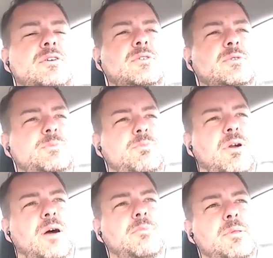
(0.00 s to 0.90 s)
who is
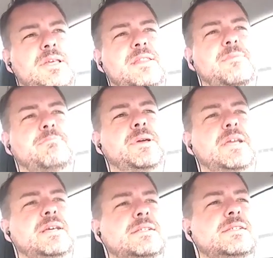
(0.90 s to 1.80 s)
probably the
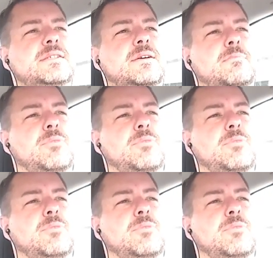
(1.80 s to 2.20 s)
biggest